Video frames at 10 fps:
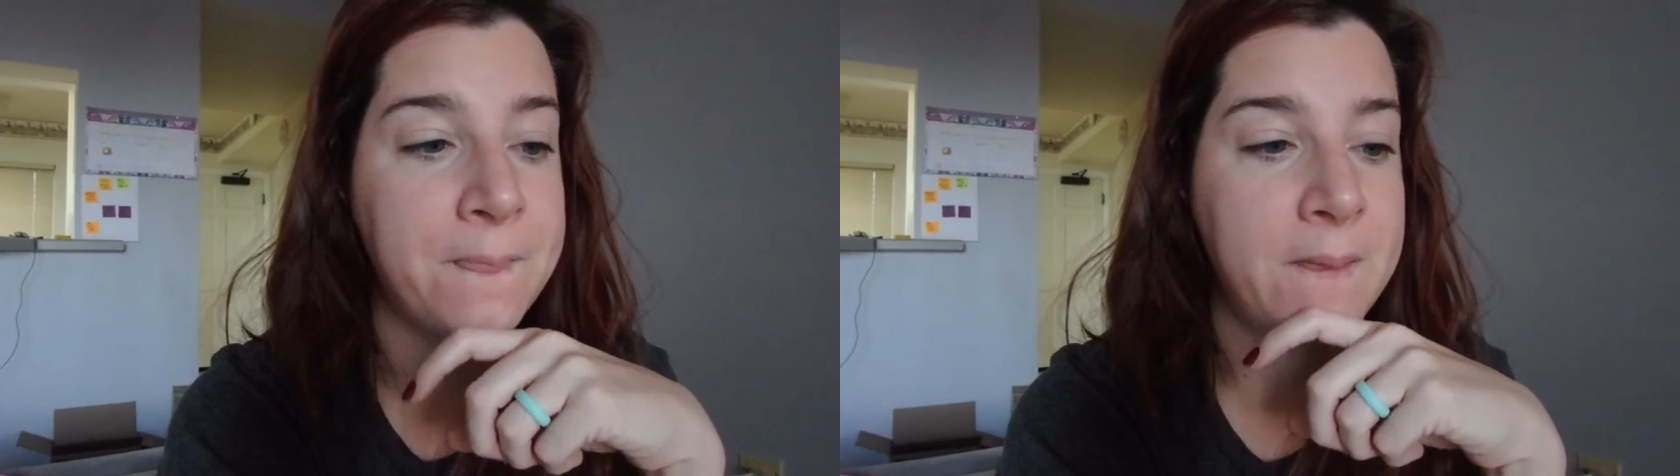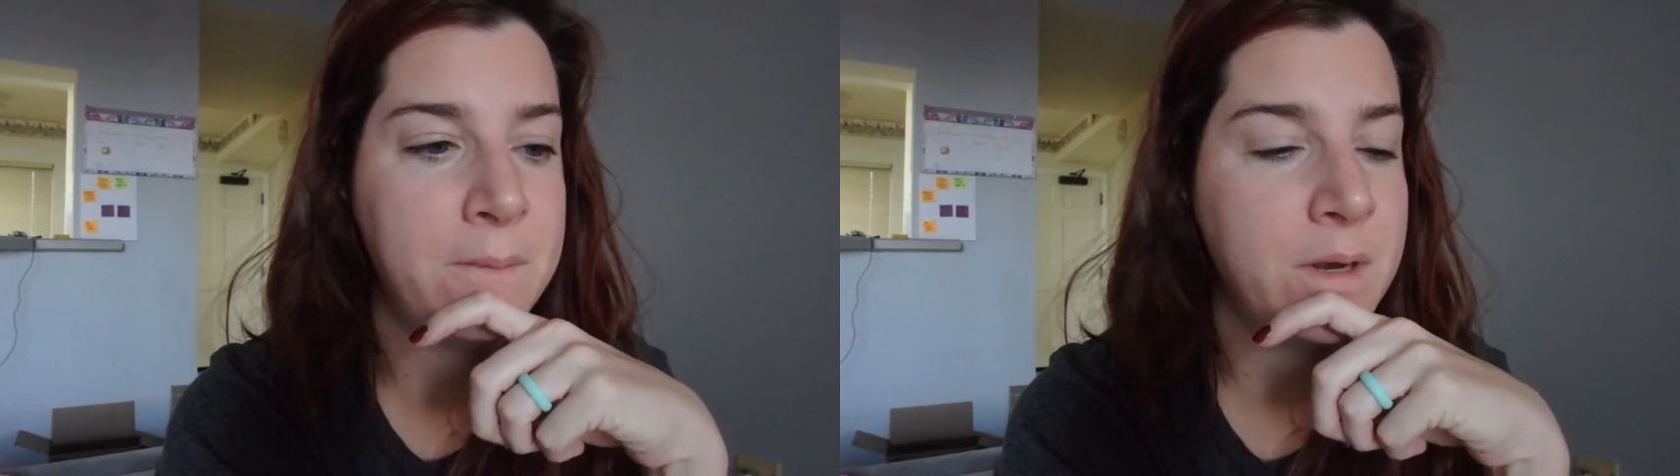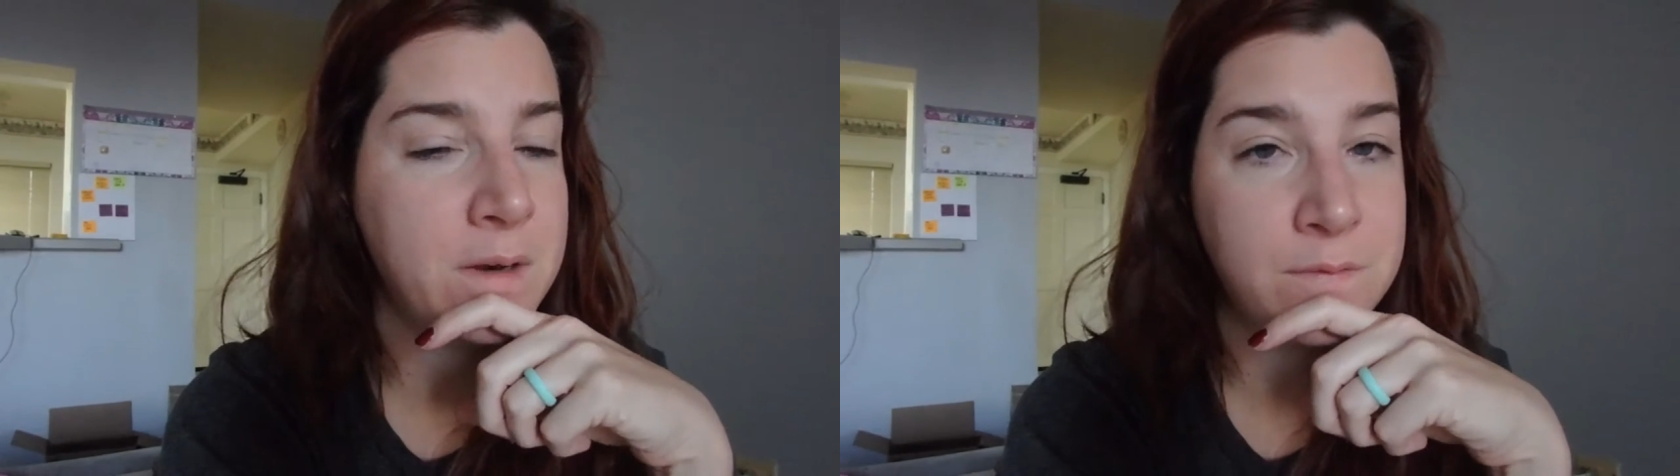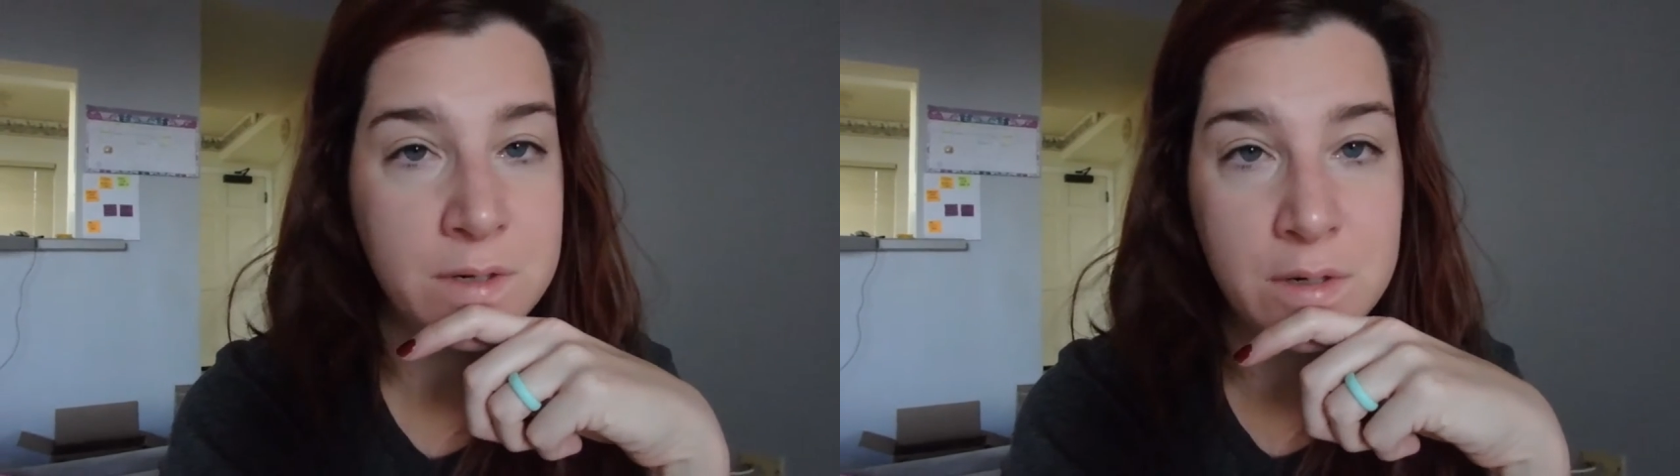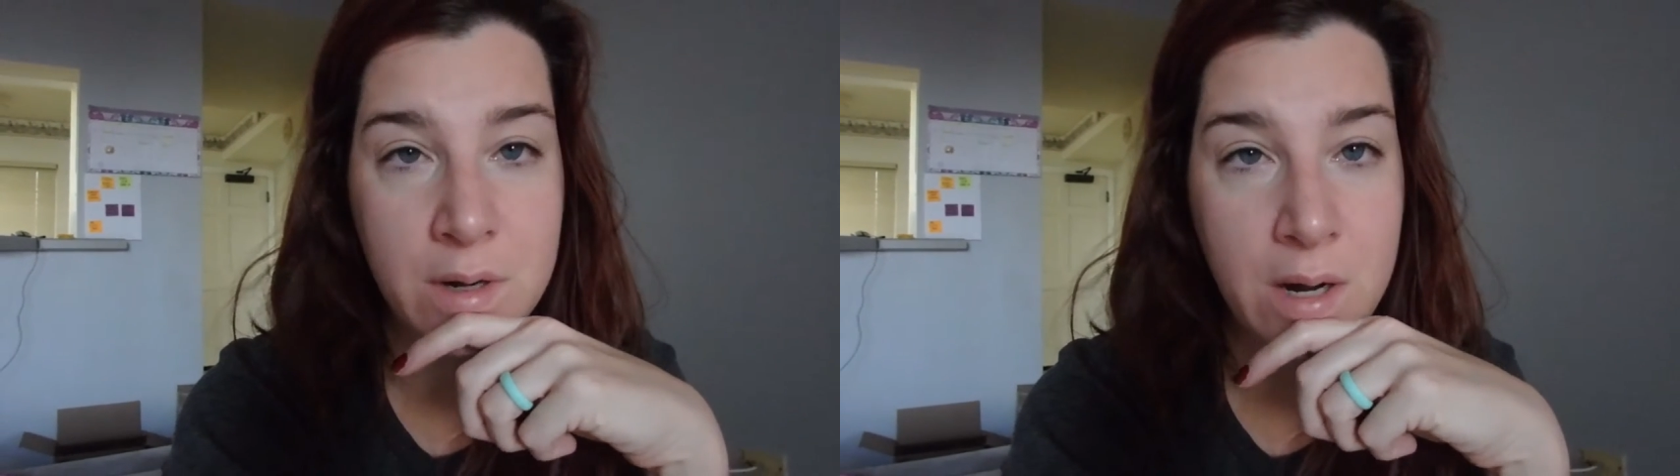and then we gotta
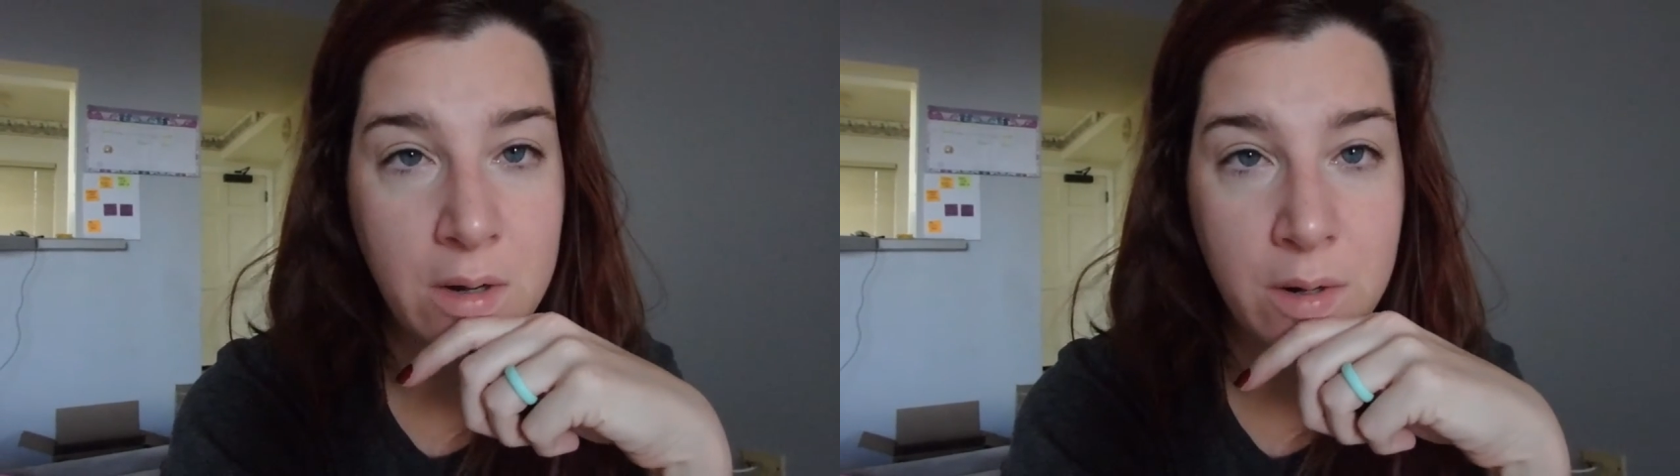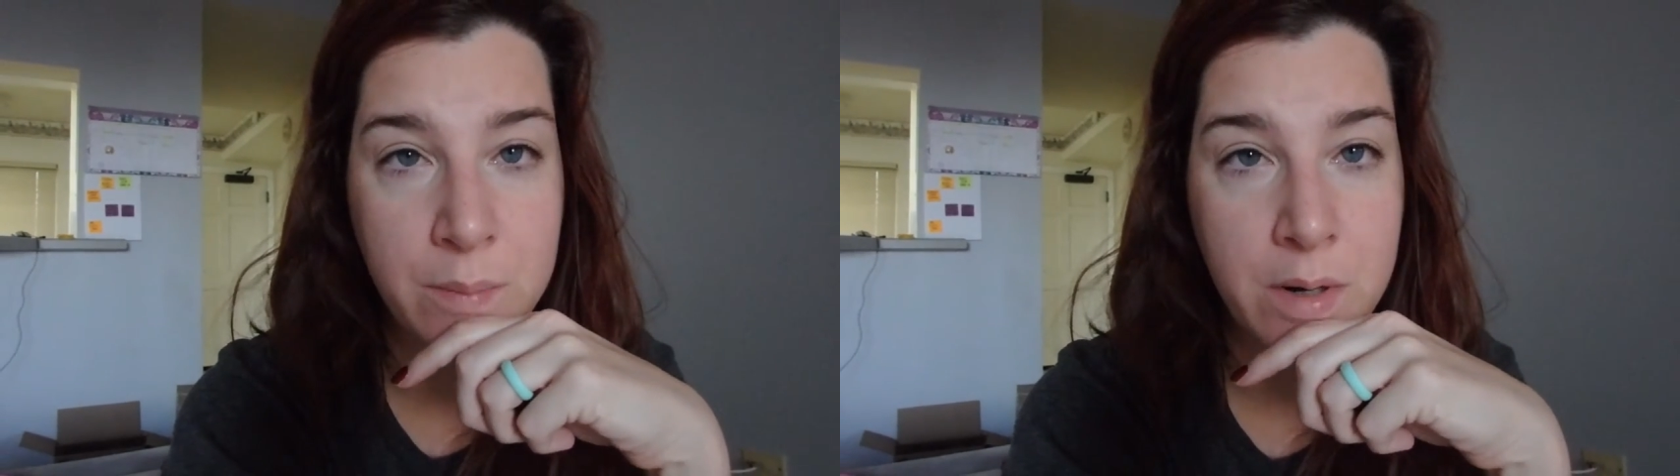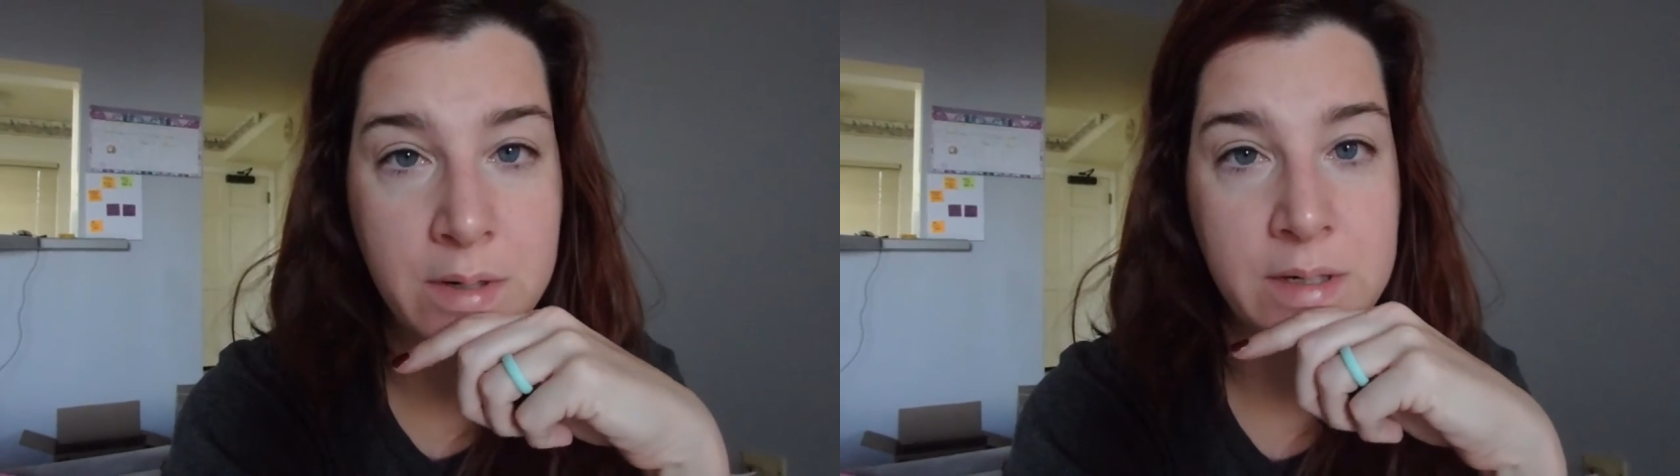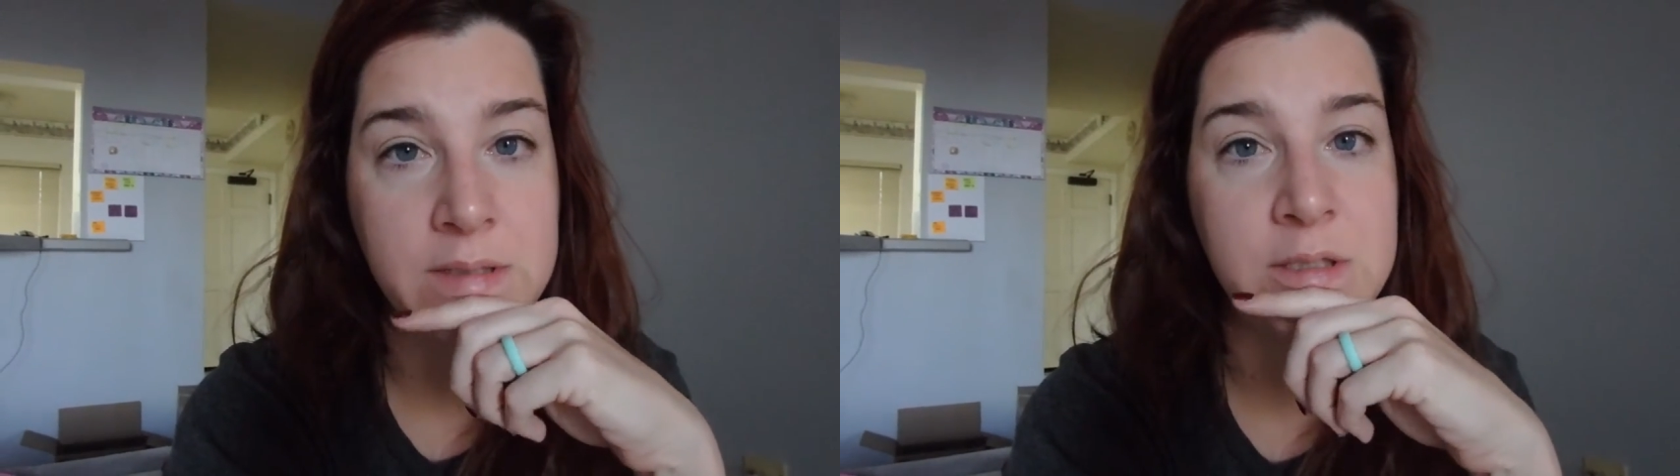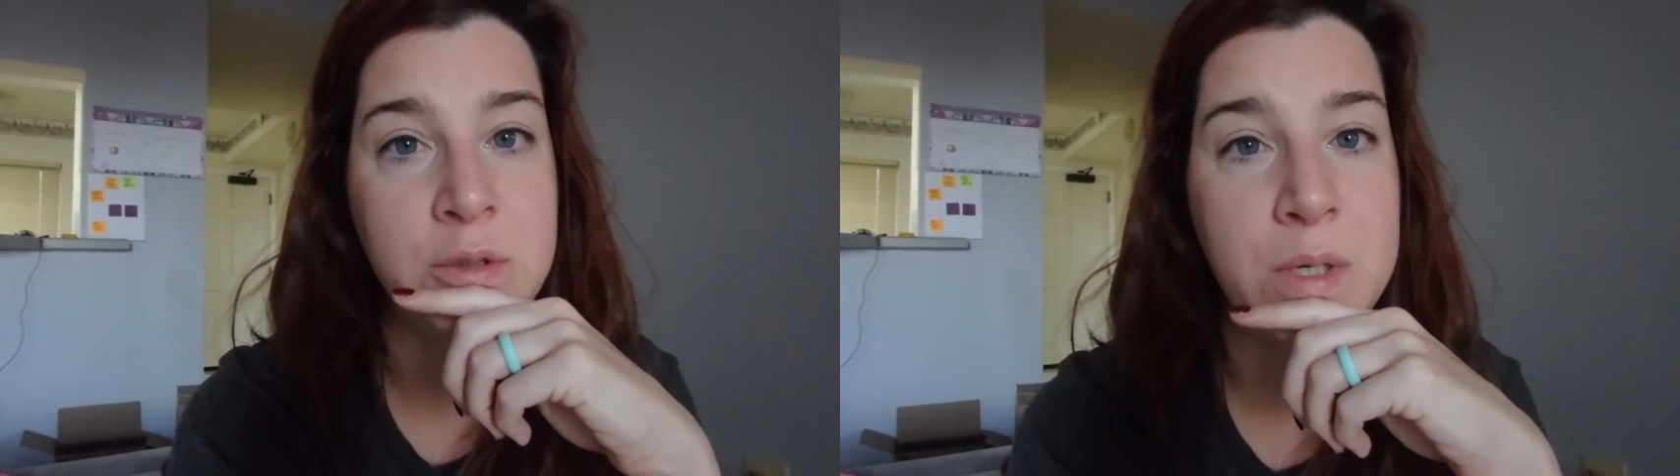figure out our parking
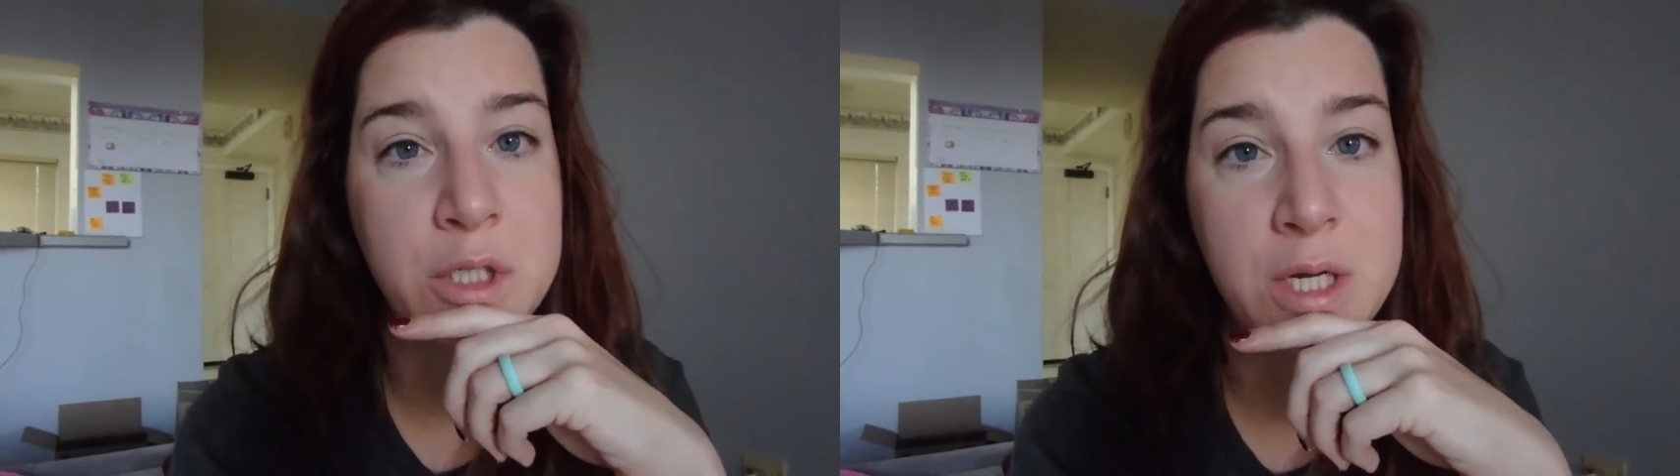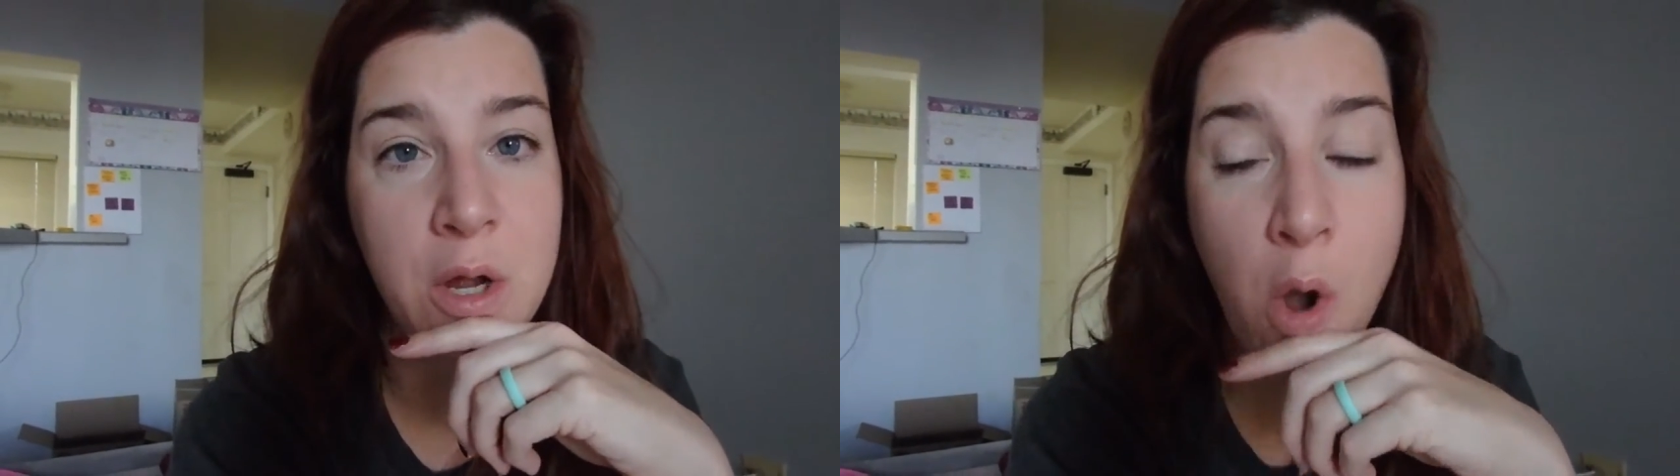situation at